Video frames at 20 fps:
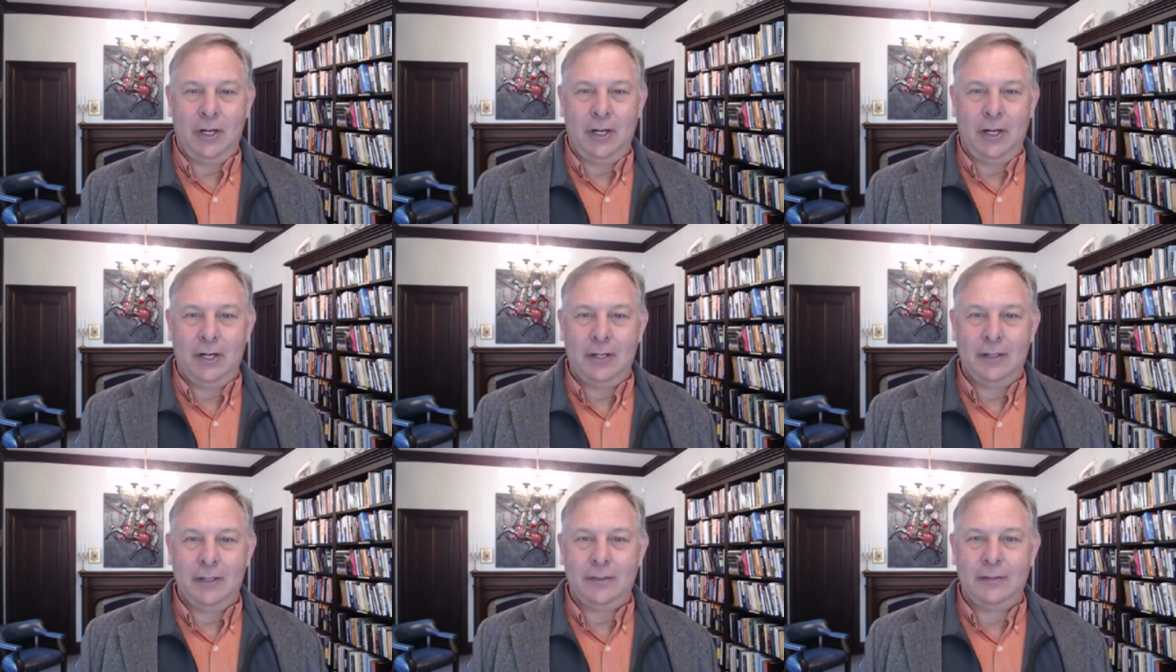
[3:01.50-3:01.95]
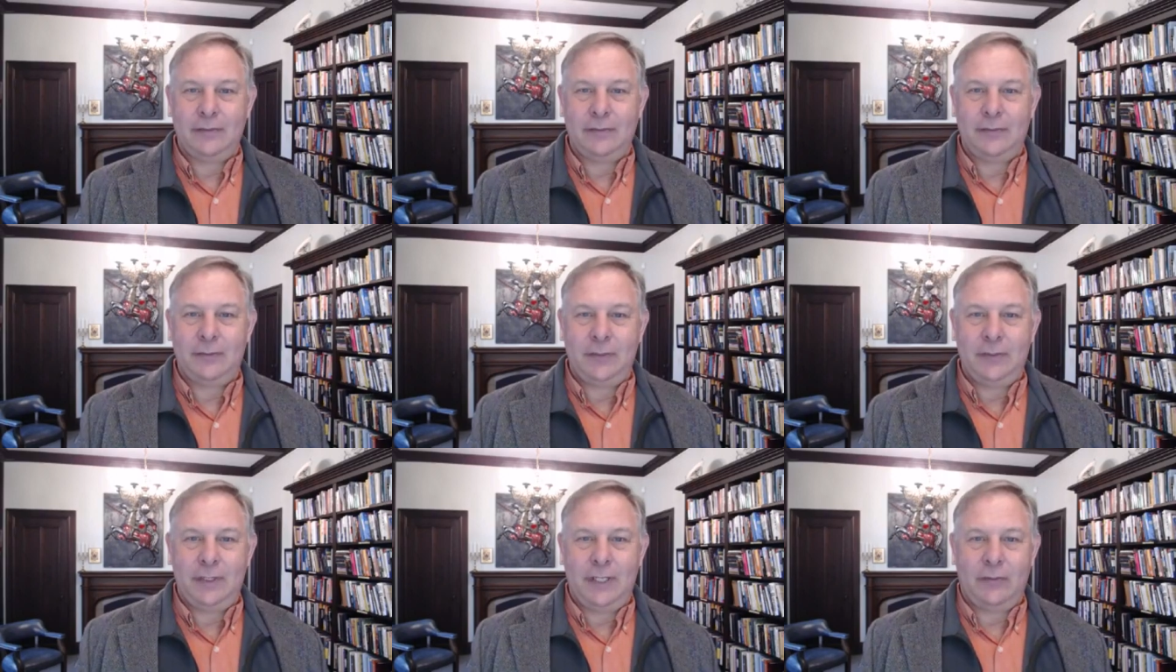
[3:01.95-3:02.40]
of
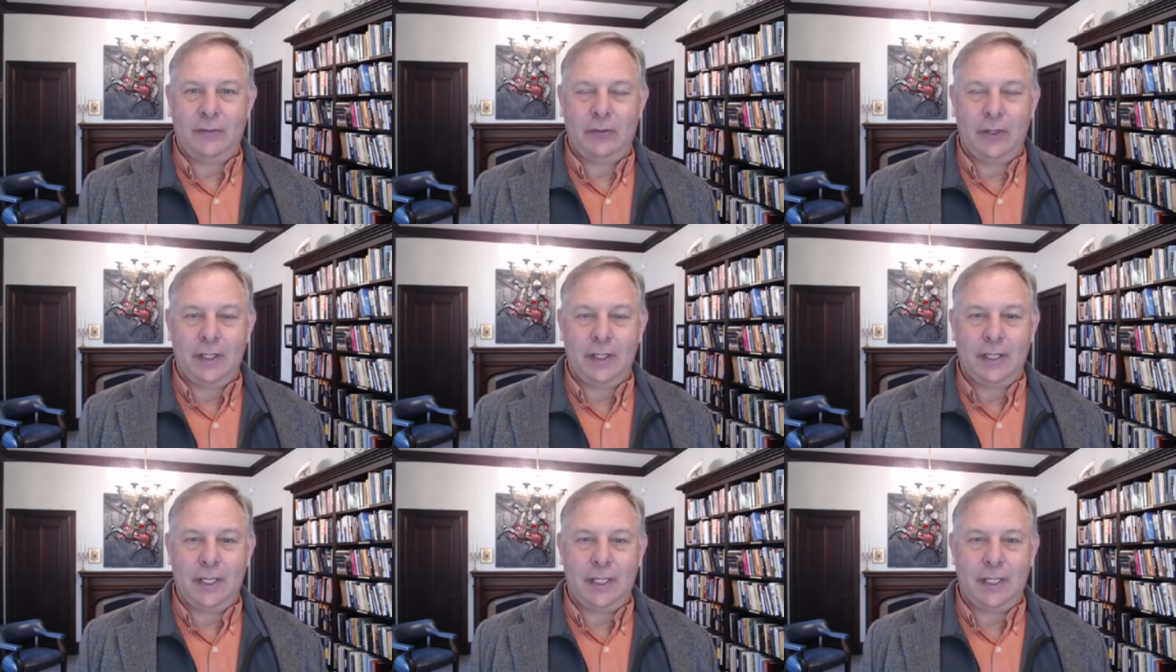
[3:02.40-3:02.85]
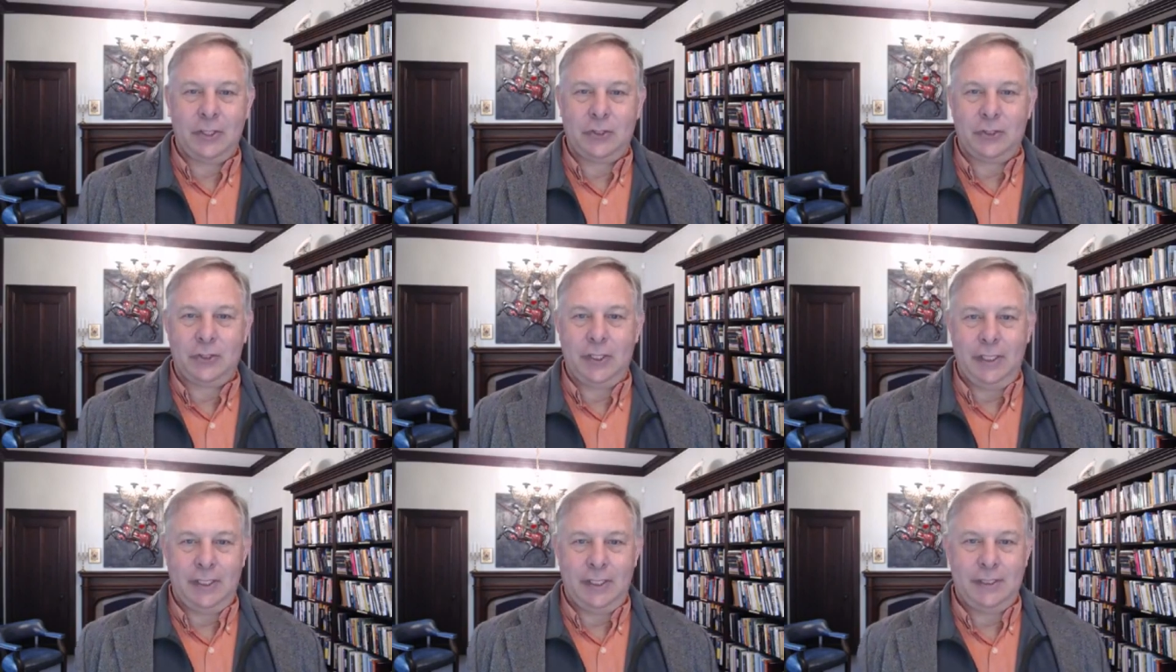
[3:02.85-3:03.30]
different
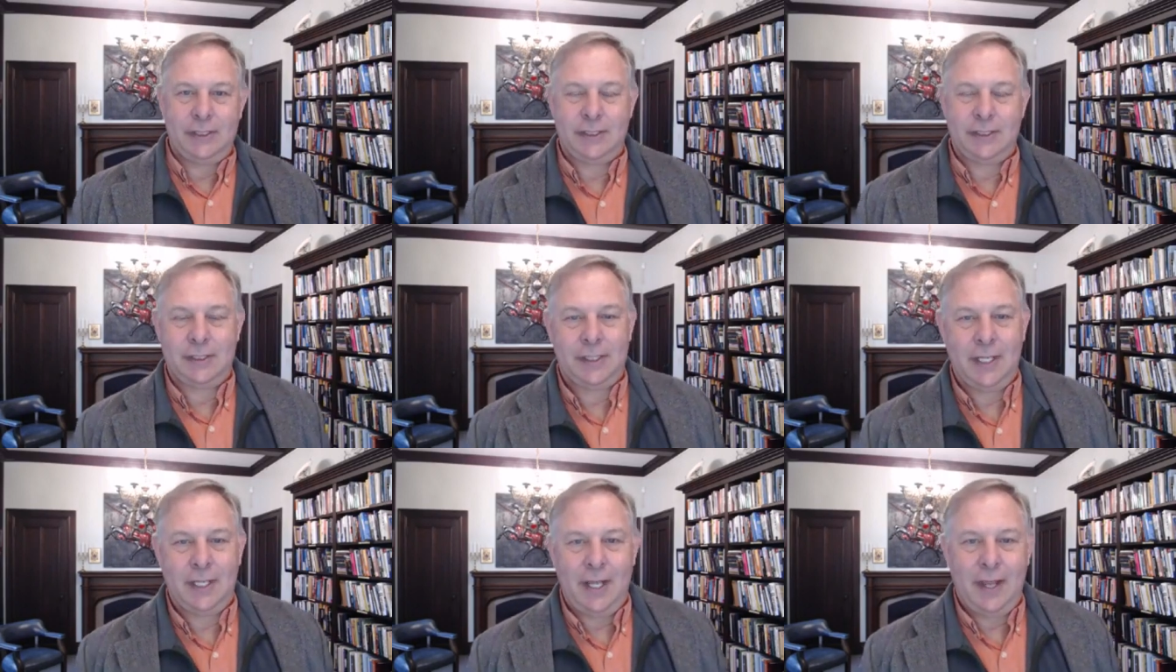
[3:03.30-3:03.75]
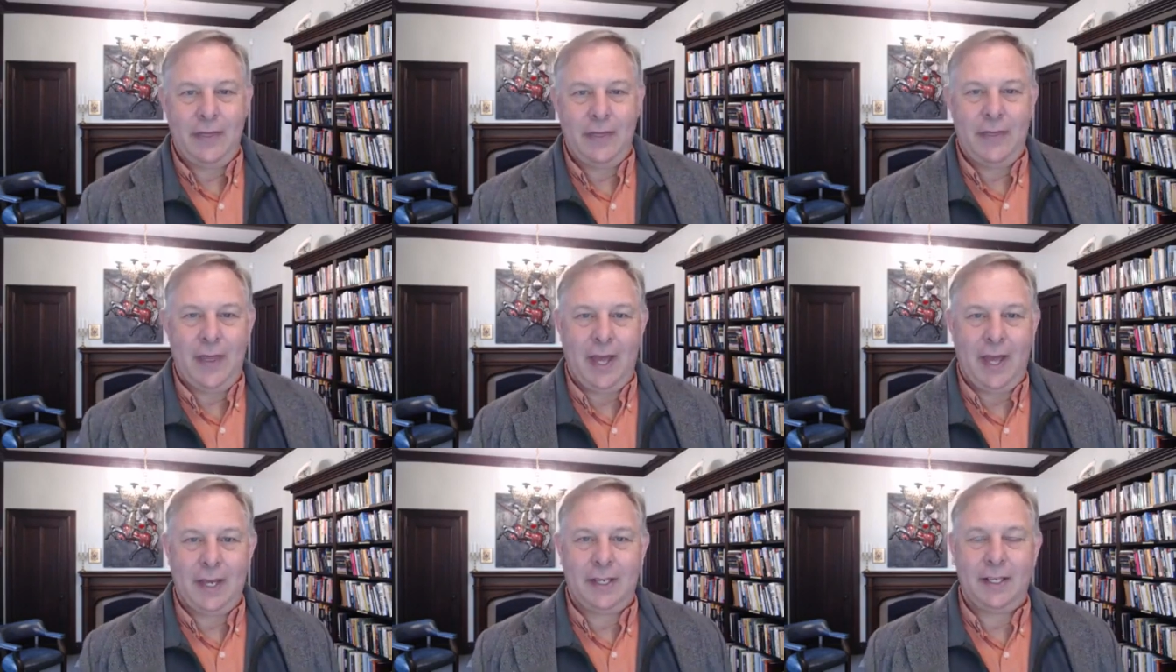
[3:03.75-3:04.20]
countries
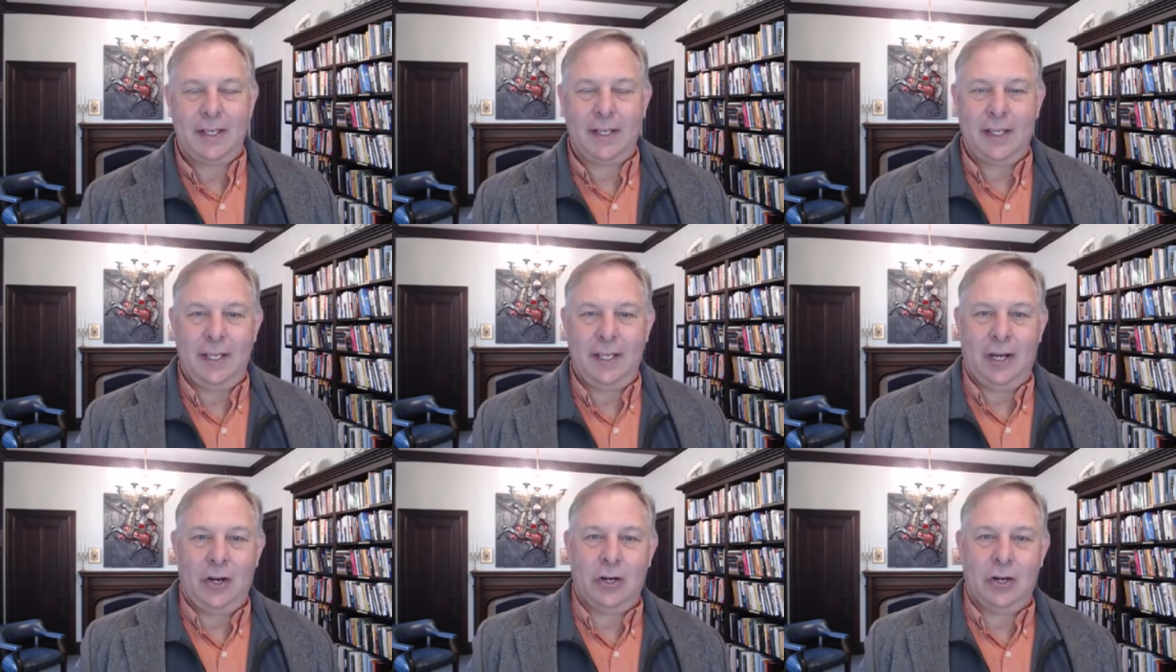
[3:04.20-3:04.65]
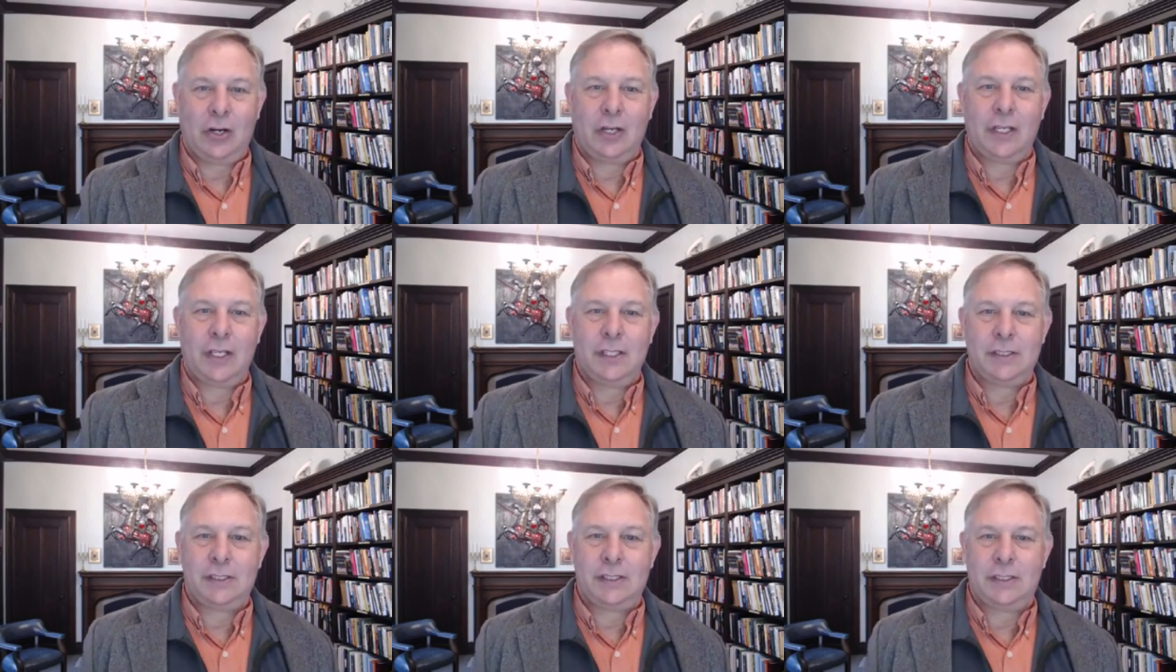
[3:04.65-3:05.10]
that are
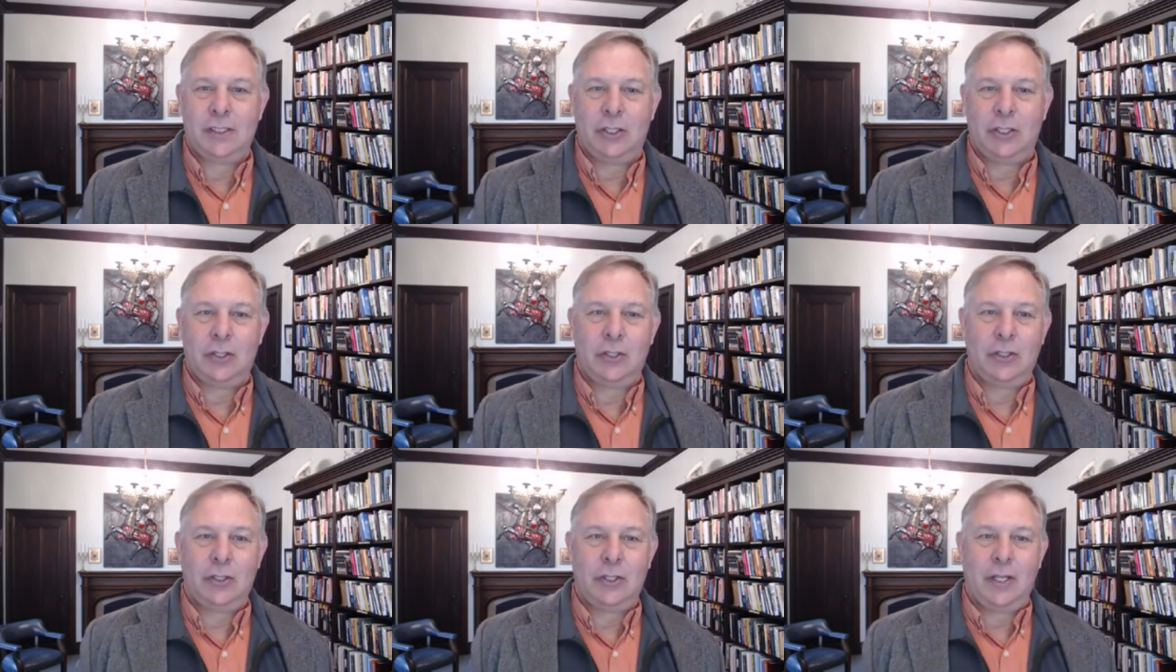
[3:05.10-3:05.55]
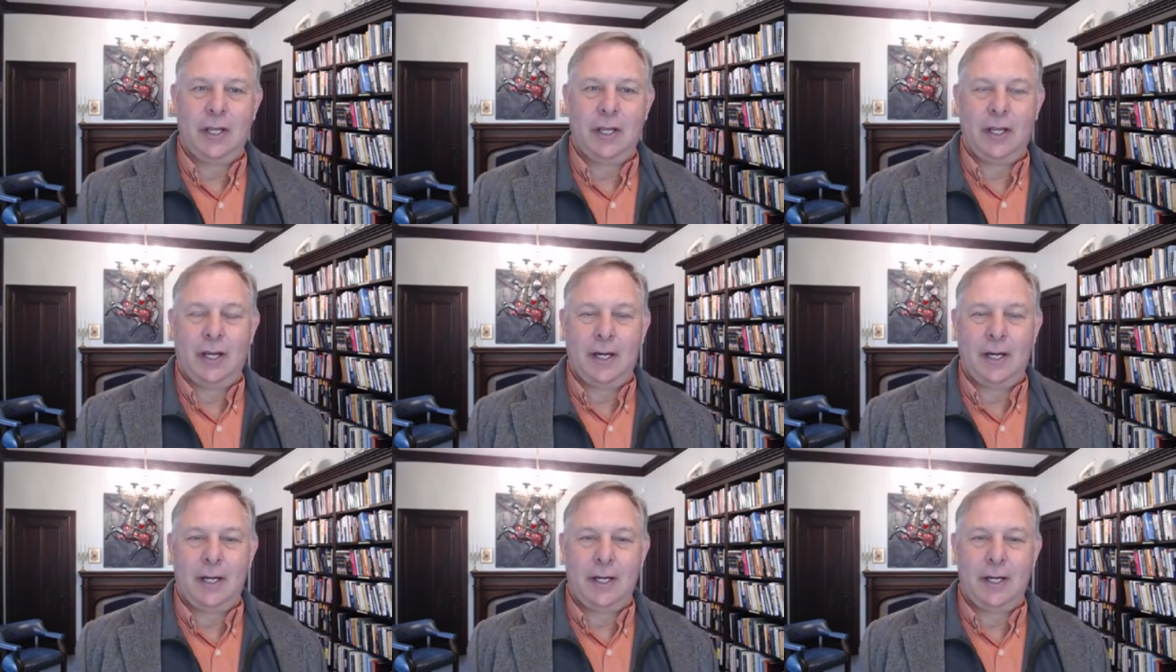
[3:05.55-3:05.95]
considered